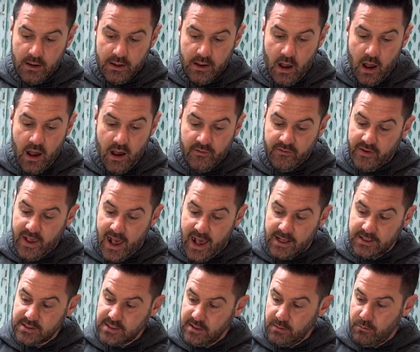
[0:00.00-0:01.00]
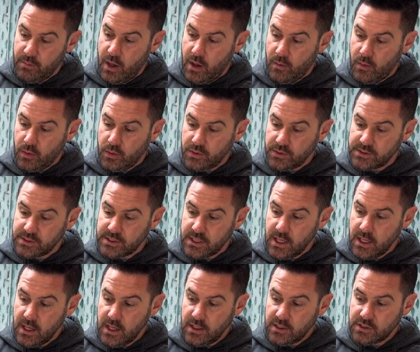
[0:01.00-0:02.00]
off-gassing bubbles.
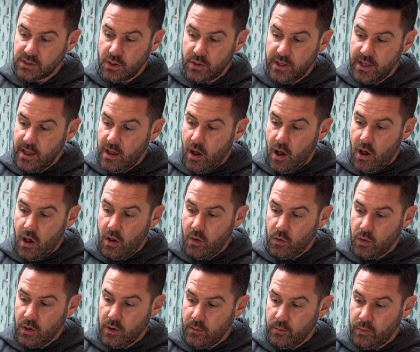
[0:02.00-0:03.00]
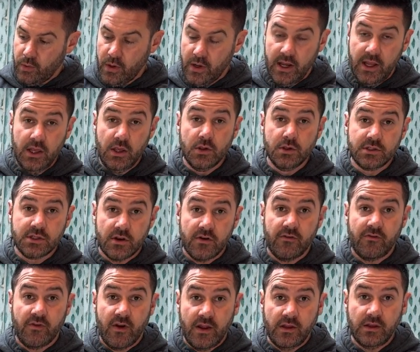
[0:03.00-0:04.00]
So they all were pretty
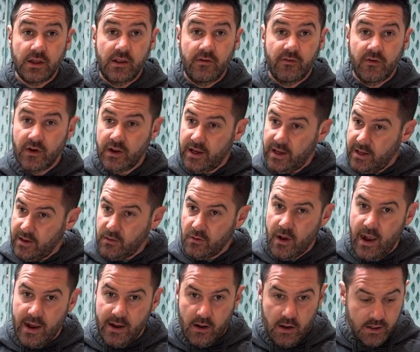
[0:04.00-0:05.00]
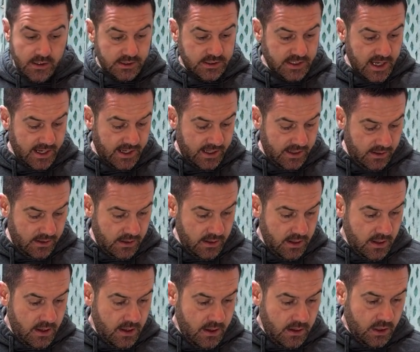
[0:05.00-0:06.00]
user-friendly for getting right on second
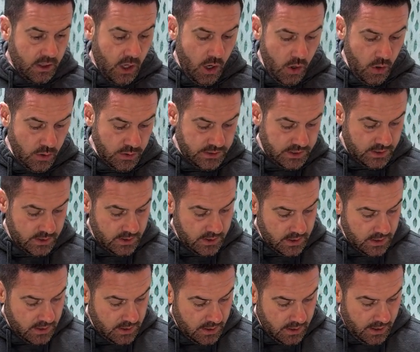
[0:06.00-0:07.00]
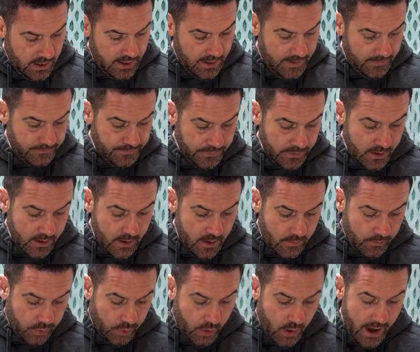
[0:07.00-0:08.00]
coat.
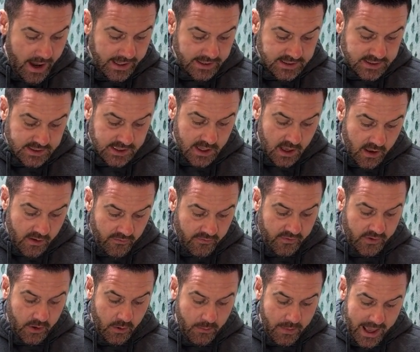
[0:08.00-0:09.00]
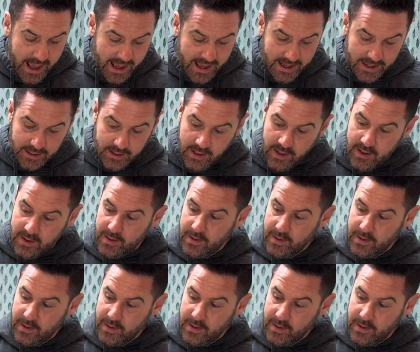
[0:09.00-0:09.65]
Price of command,